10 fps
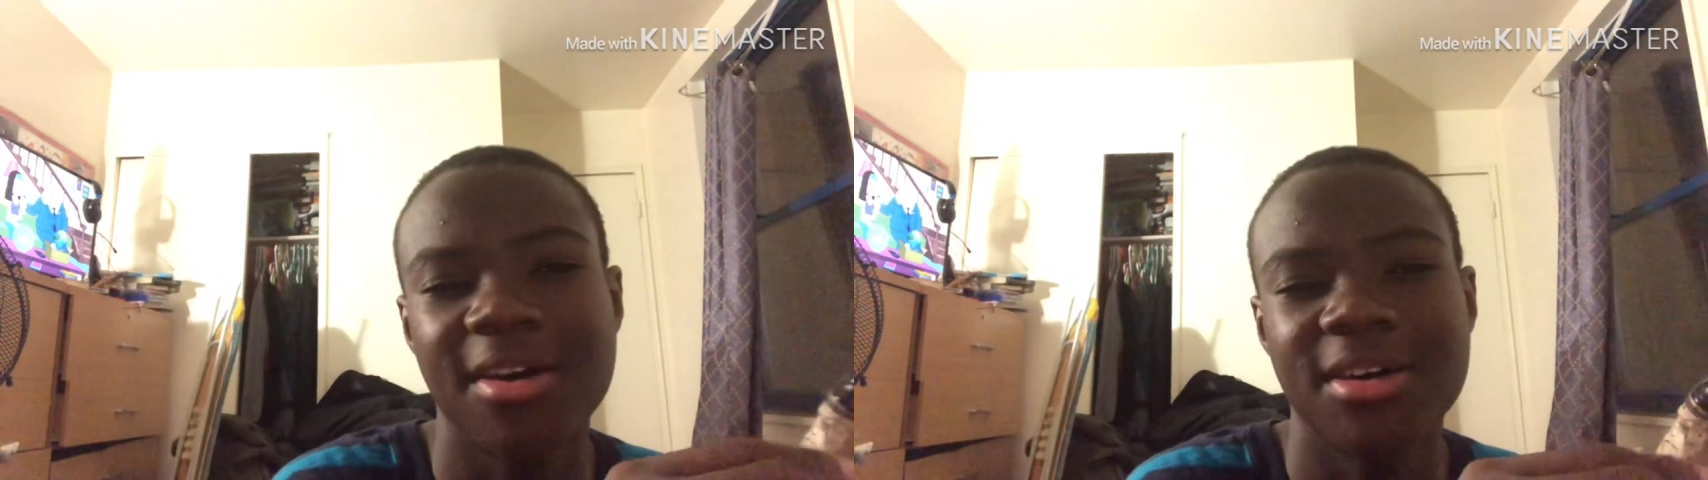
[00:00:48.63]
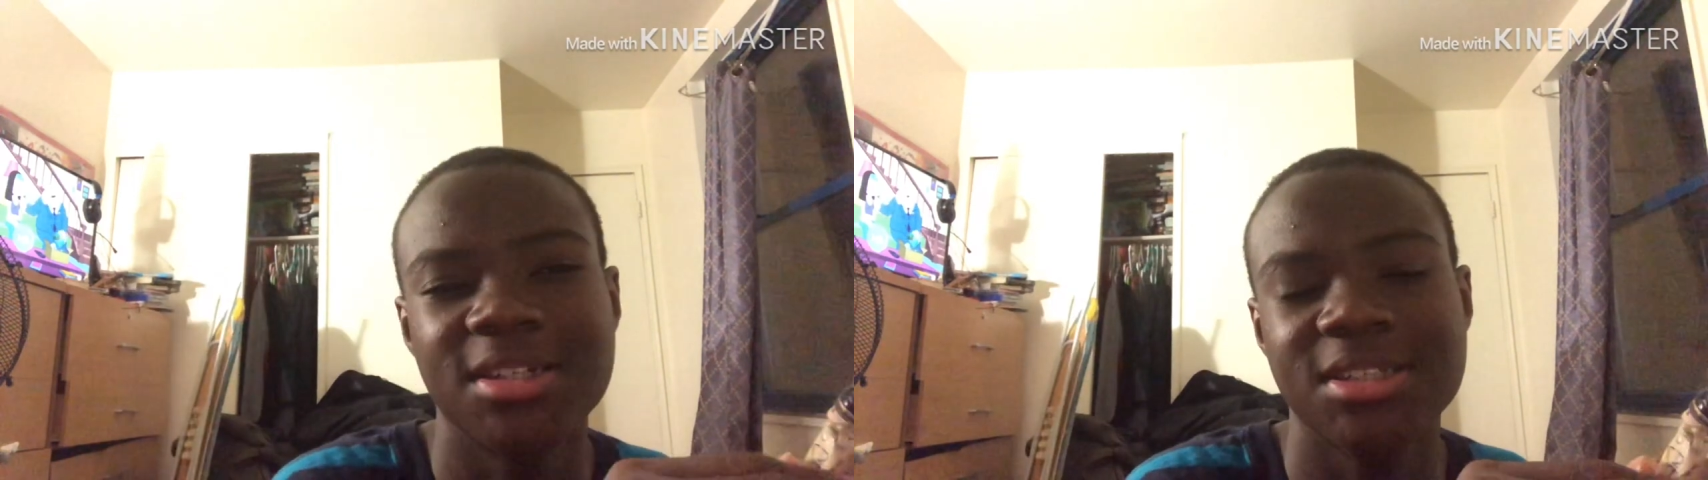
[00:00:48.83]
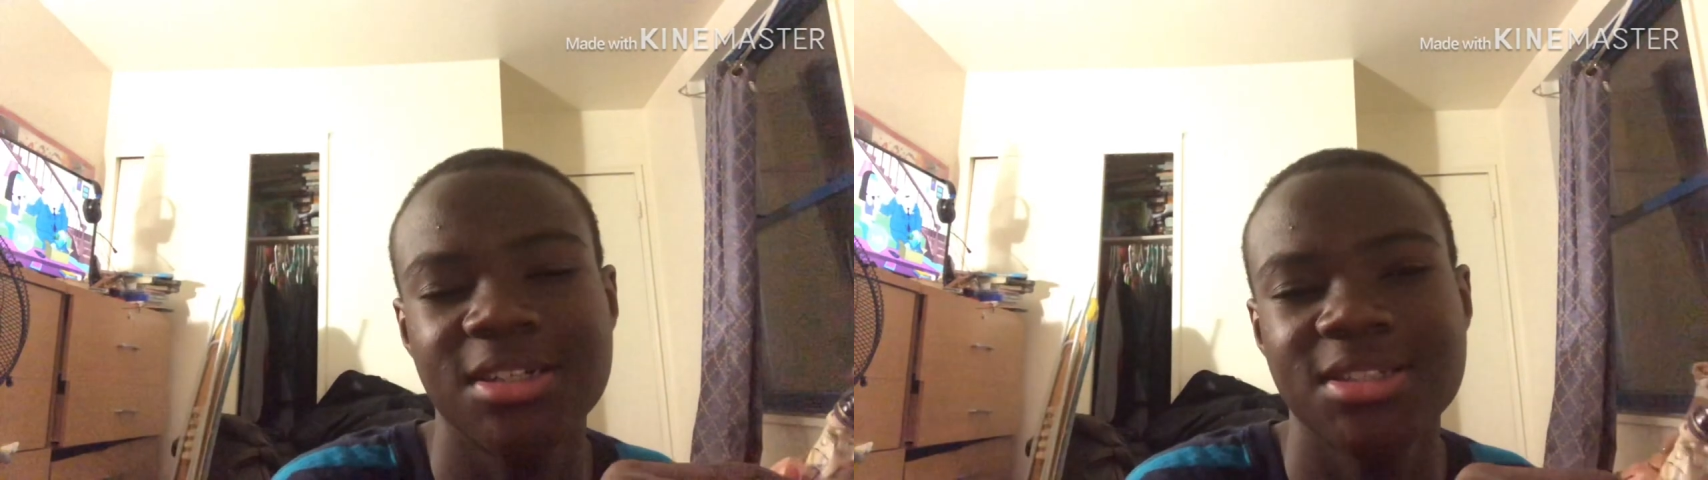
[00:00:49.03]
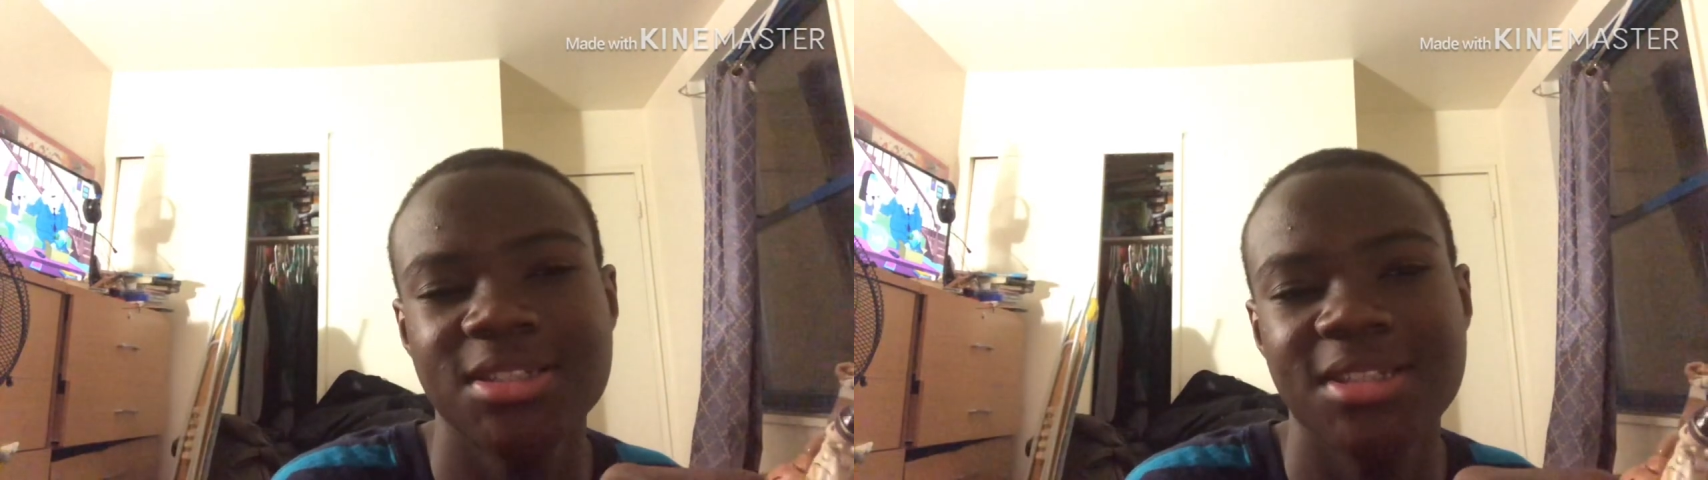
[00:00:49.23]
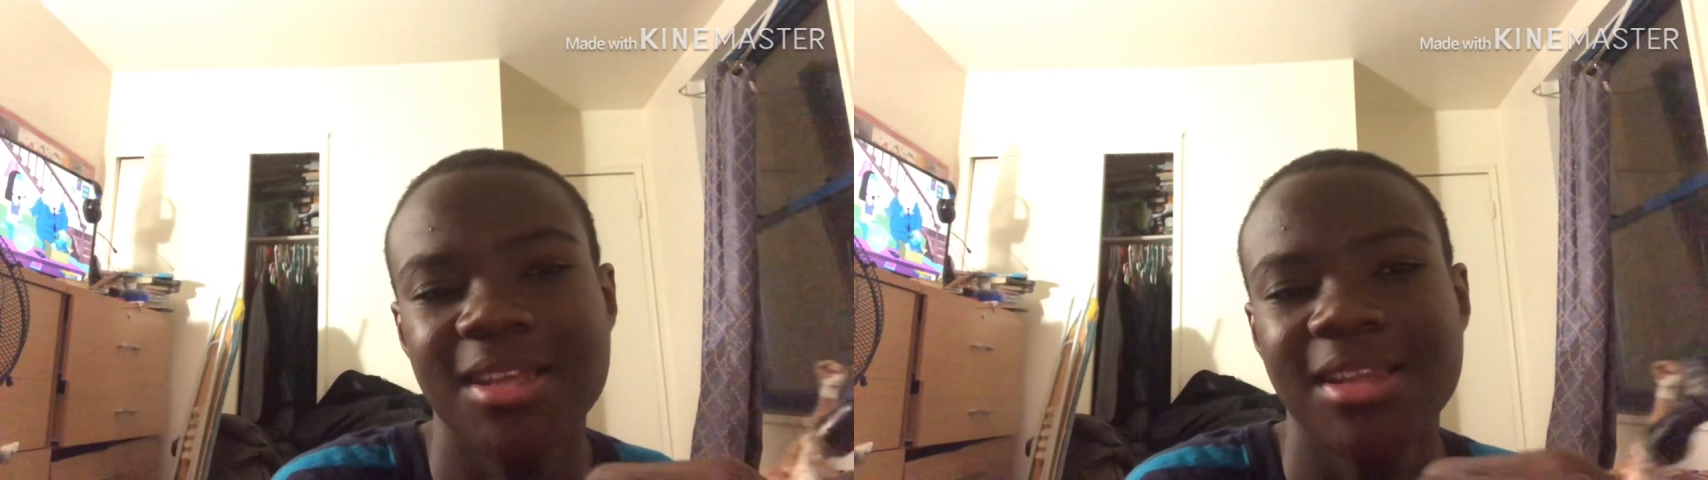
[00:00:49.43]
I'll, I'll, I'll
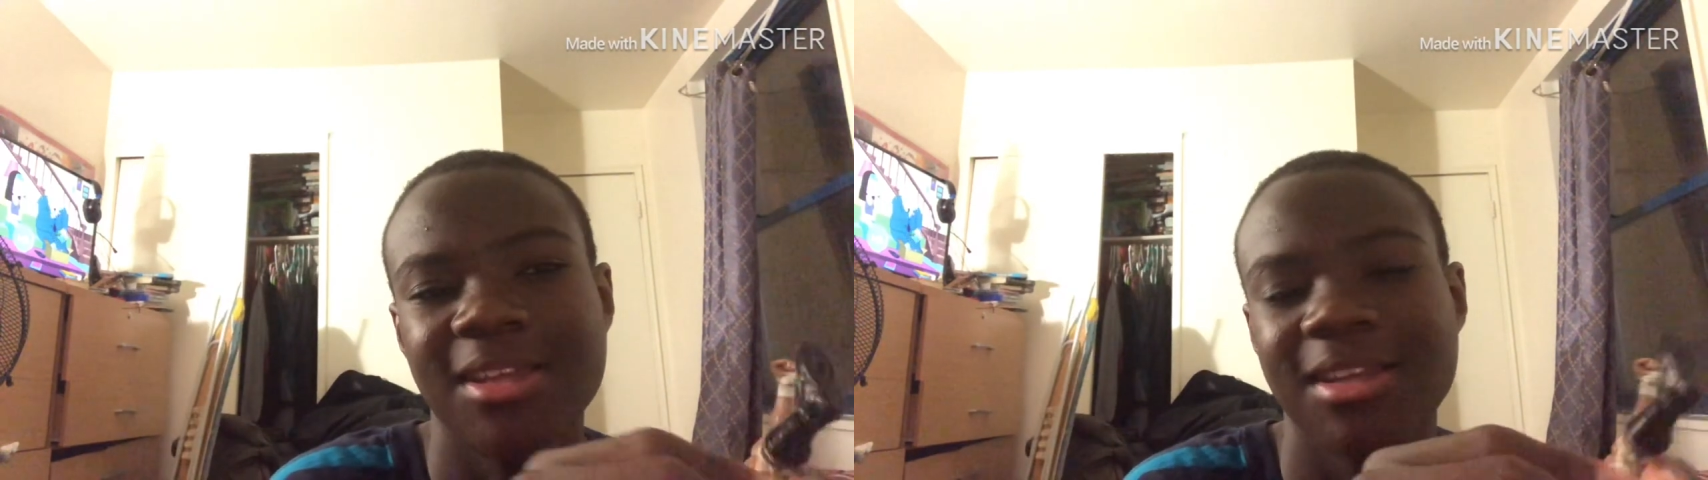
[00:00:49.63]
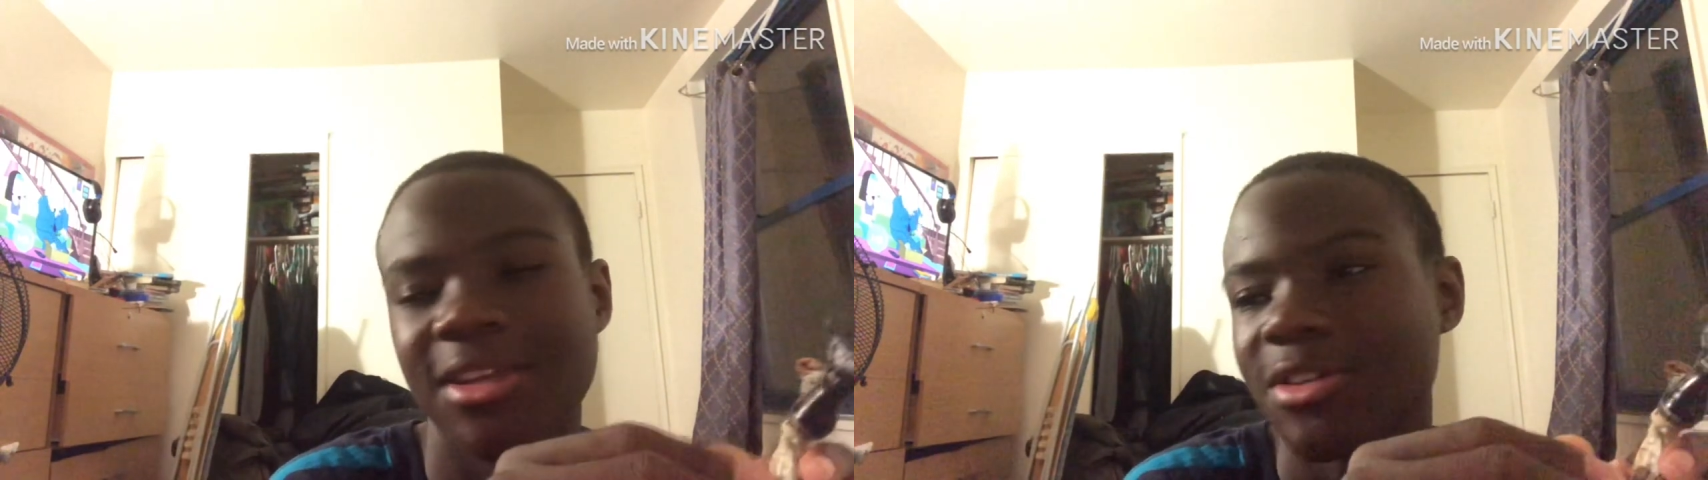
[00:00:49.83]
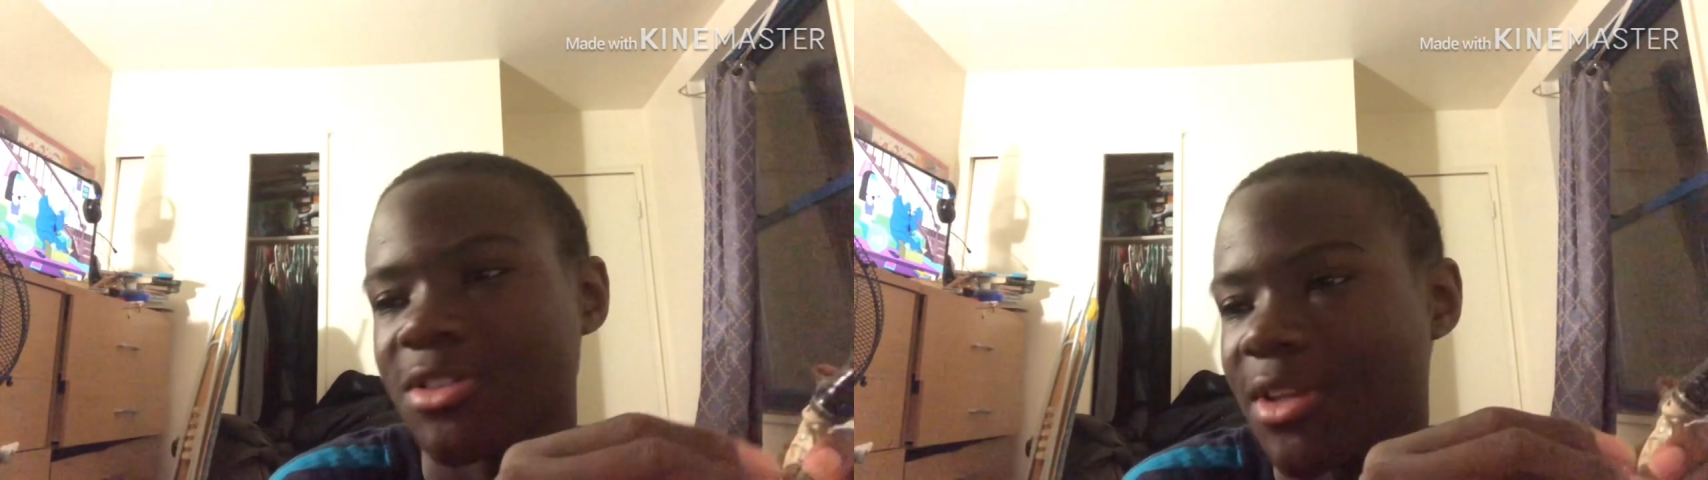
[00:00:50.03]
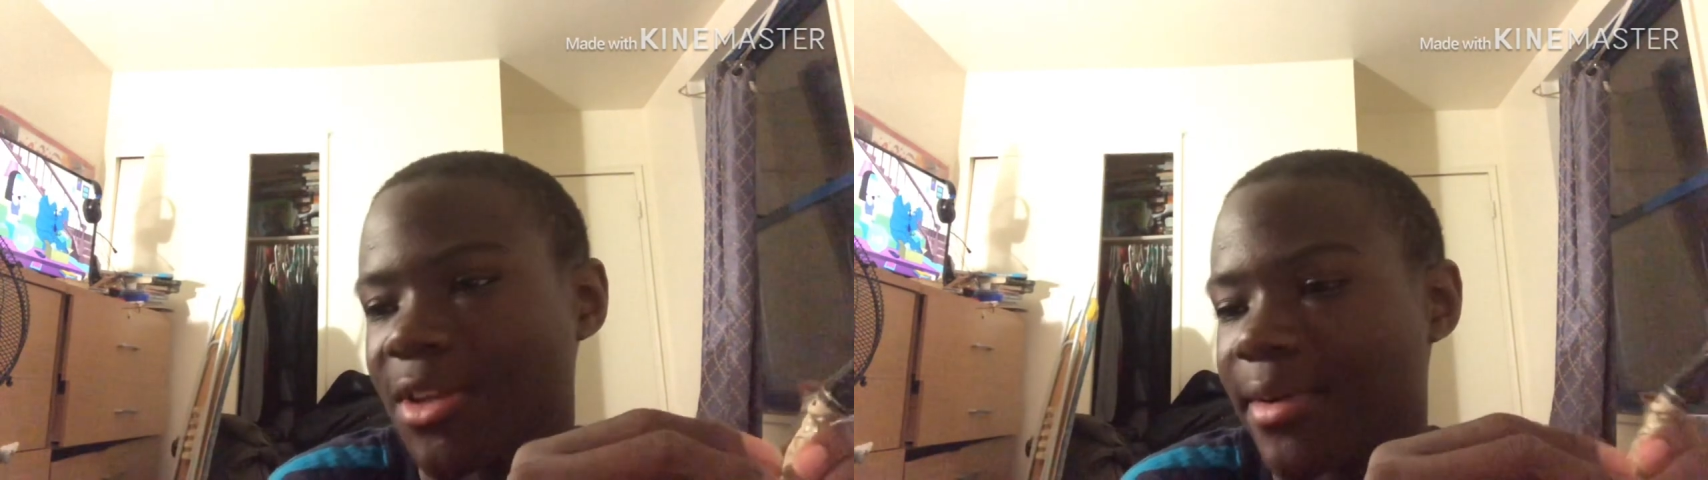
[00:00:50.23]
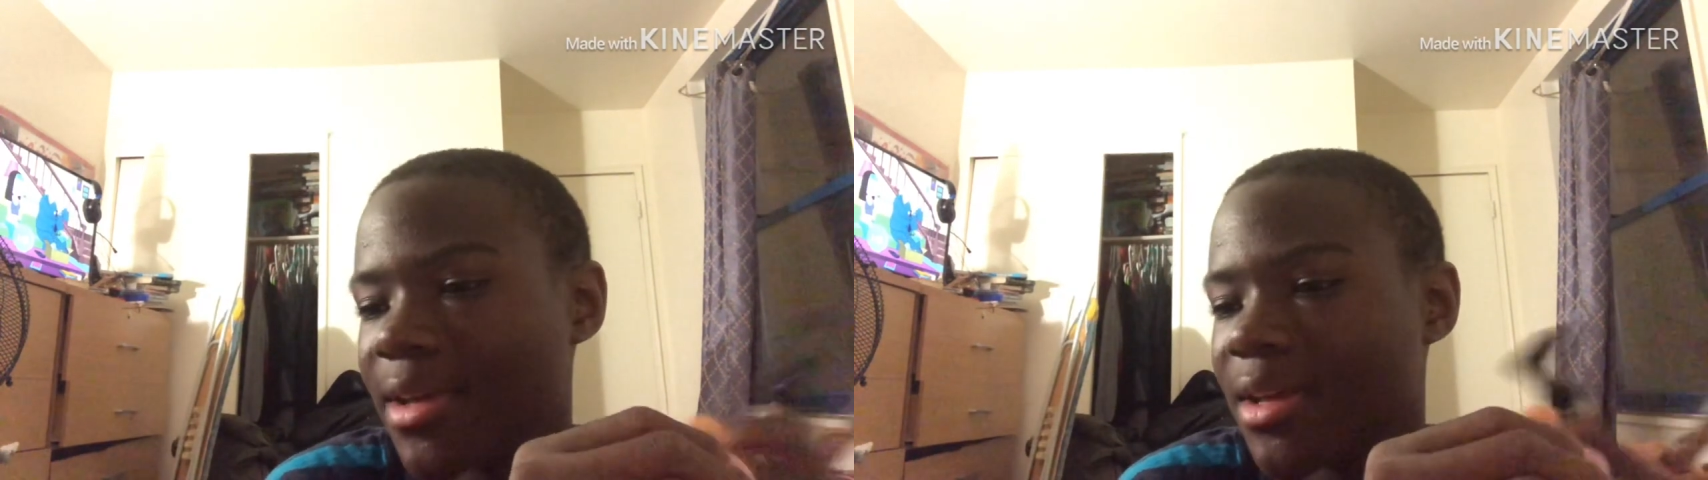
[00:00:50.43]
just say it like later. So,
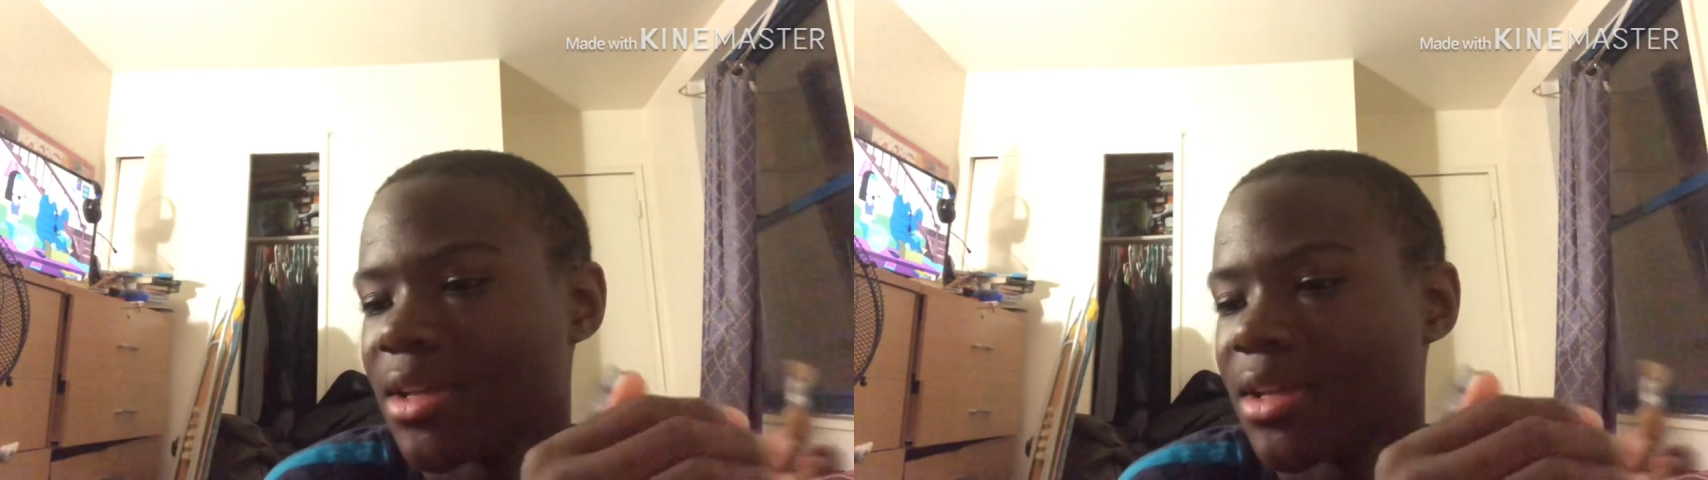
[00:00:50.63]
yeah.